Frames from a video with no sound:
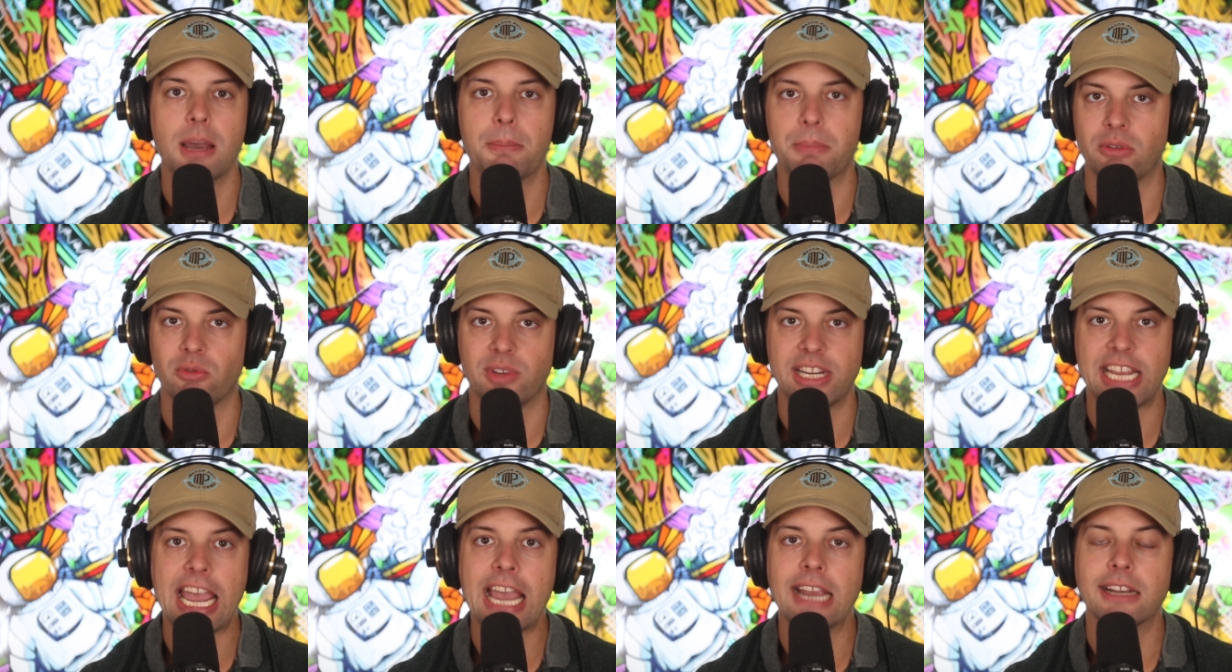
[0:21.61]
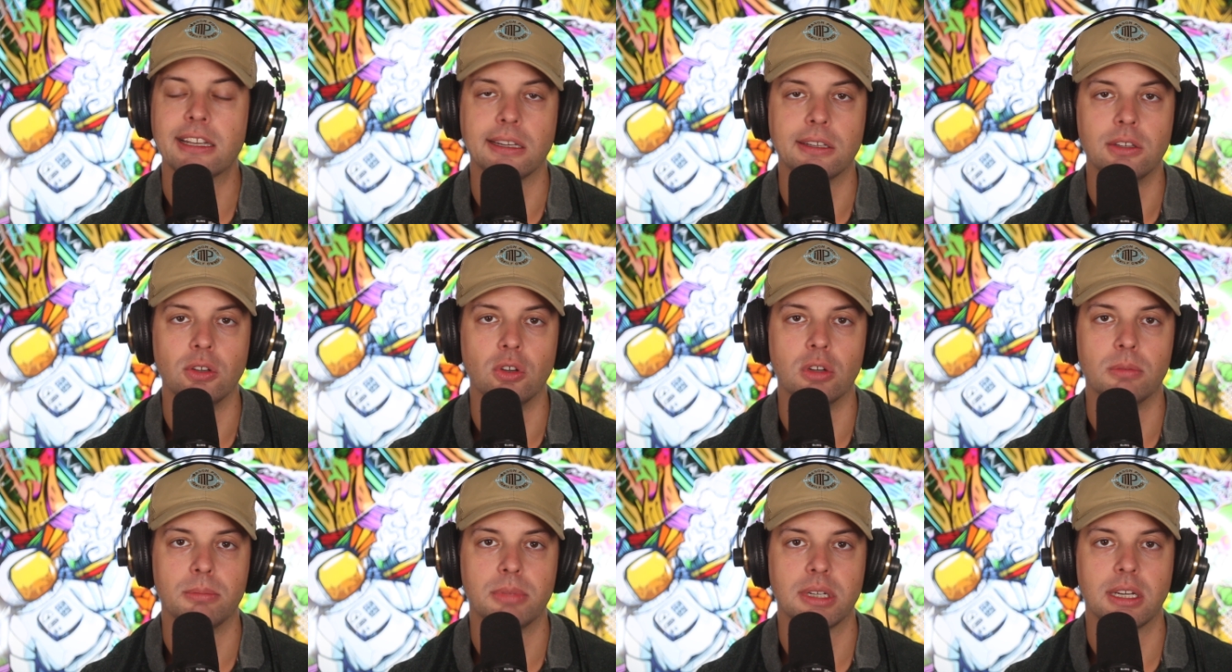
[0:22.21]
up and reacting
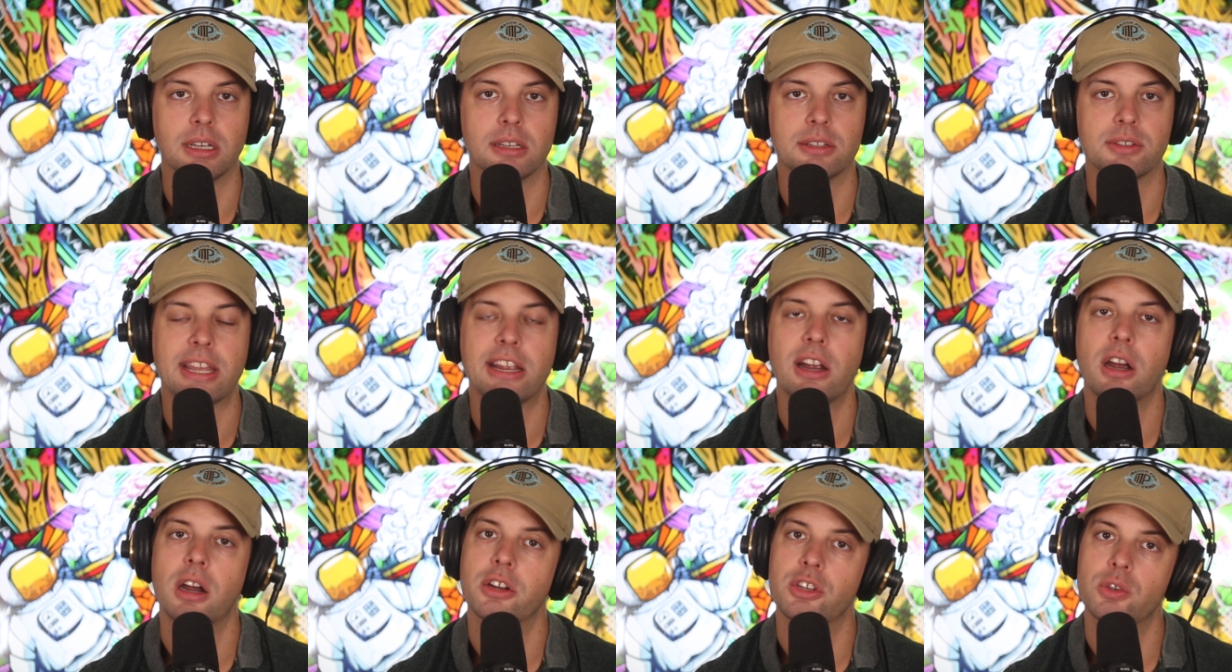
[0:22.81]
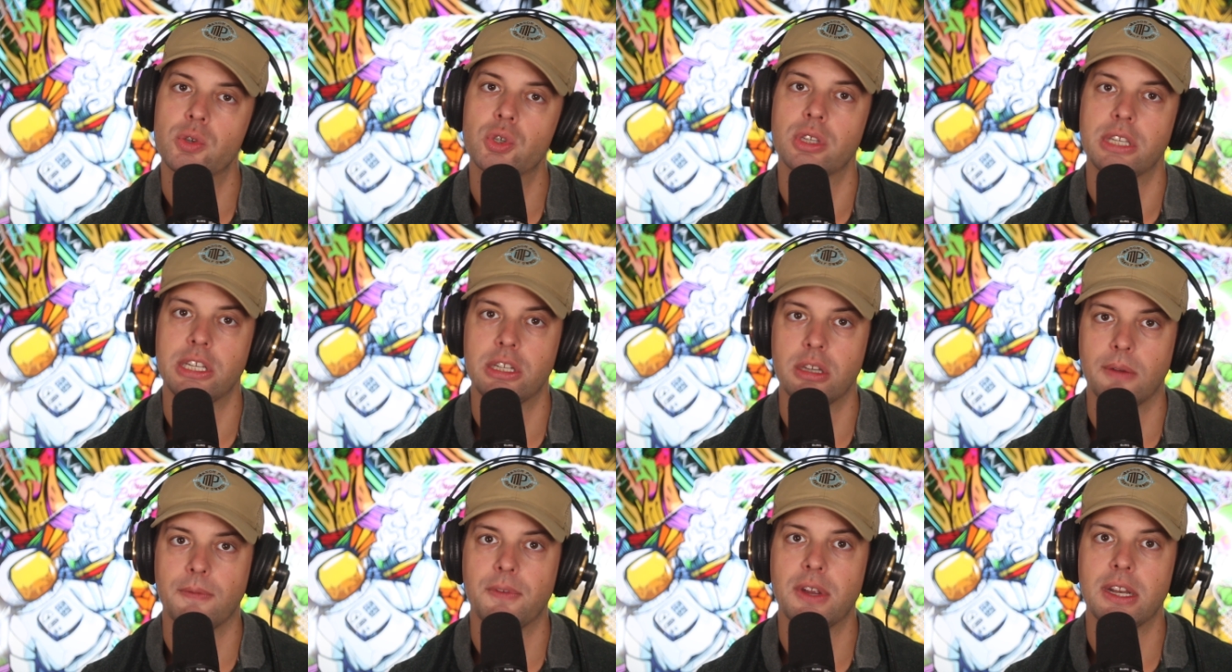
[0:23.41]
to them because they are
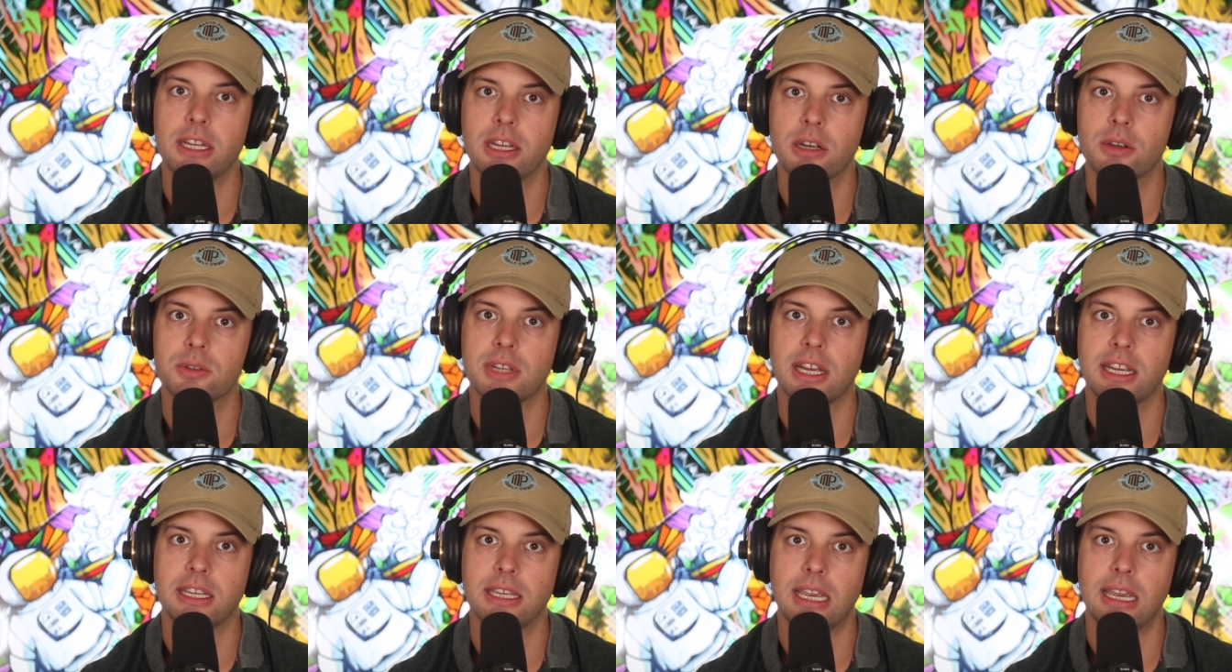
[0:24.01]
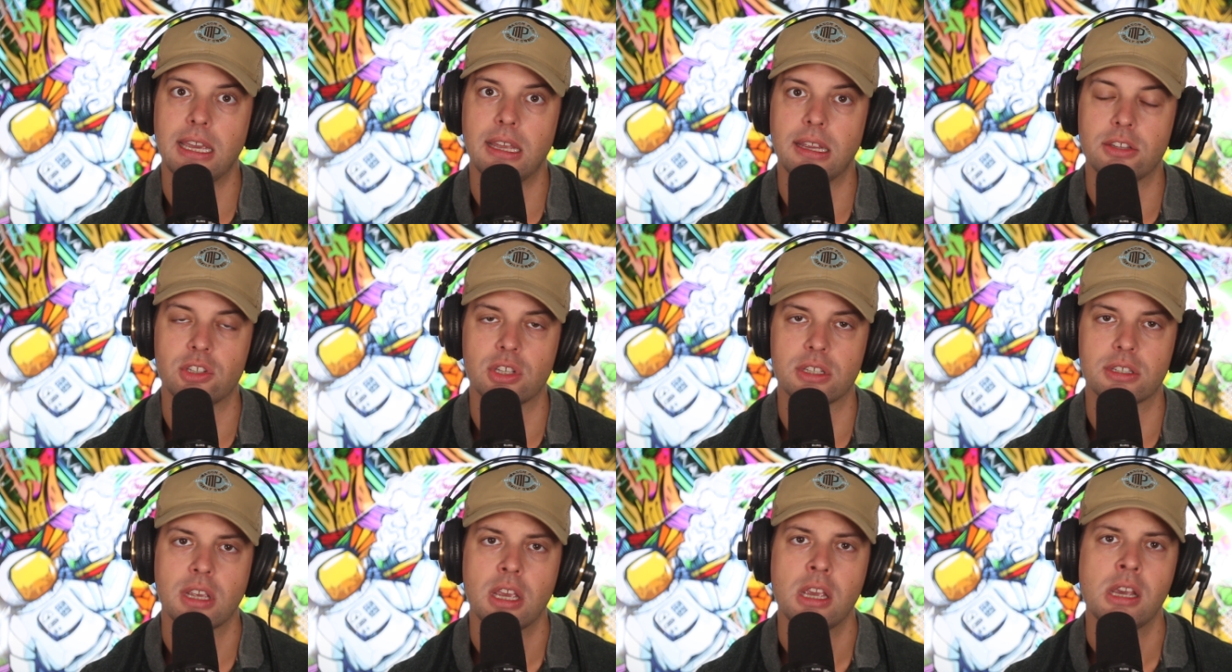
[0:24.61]
usually good videos I get and
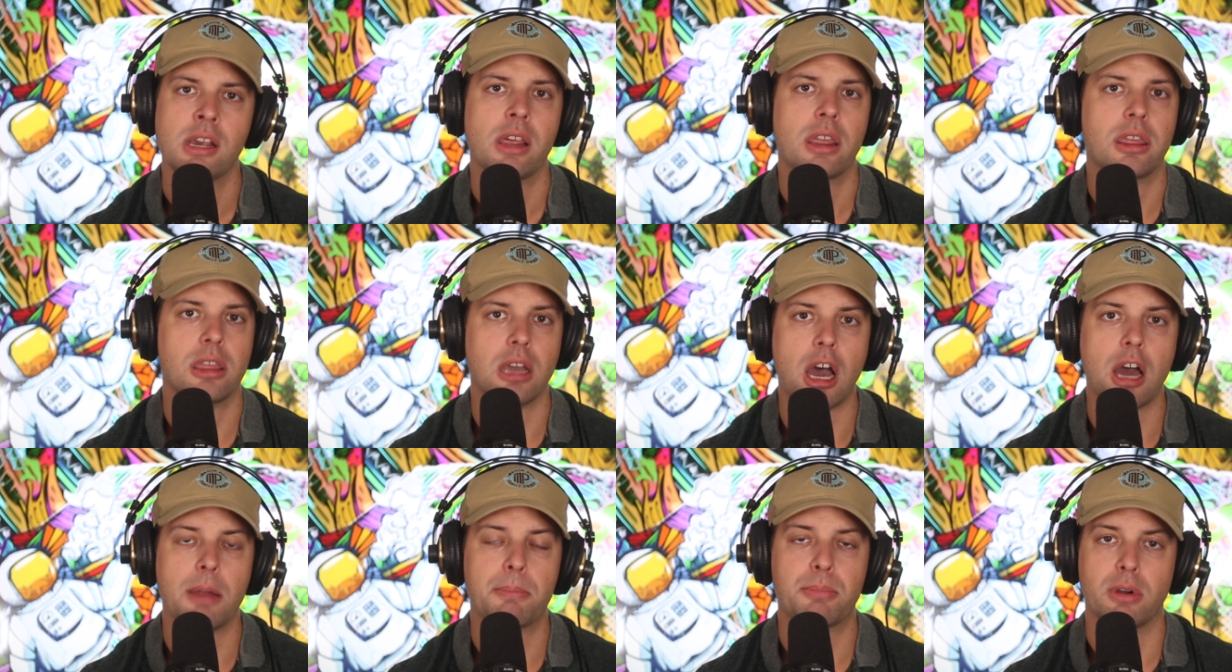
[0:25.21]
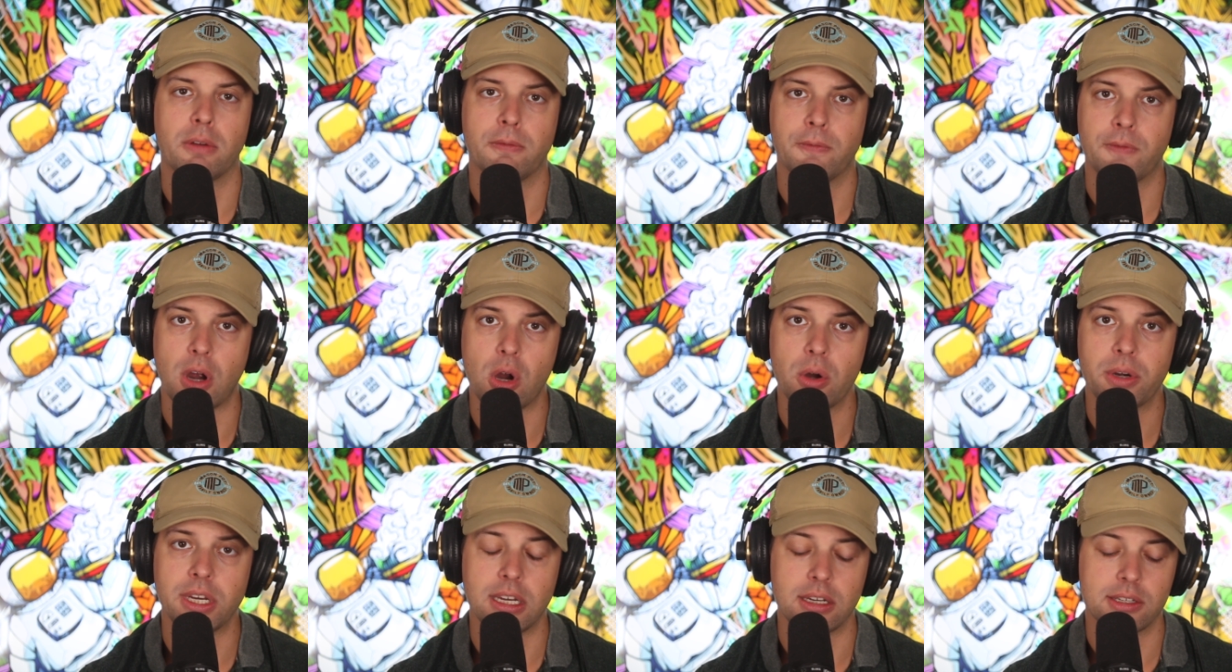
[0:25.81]
just
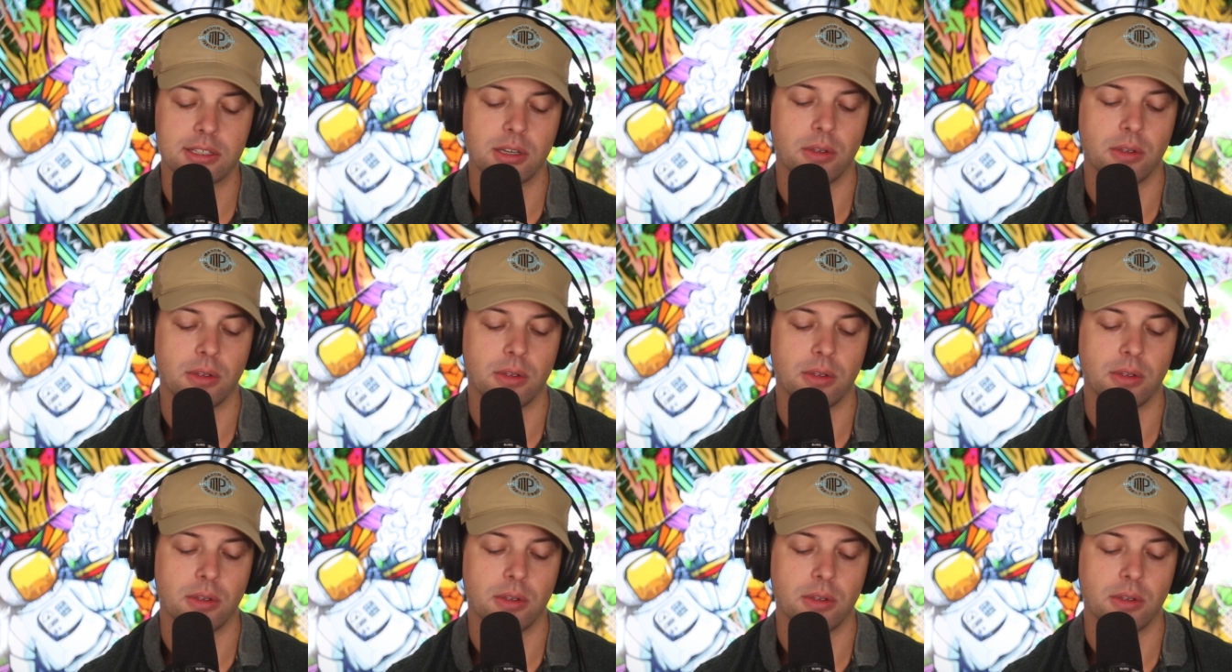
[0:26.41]
thought-provoking.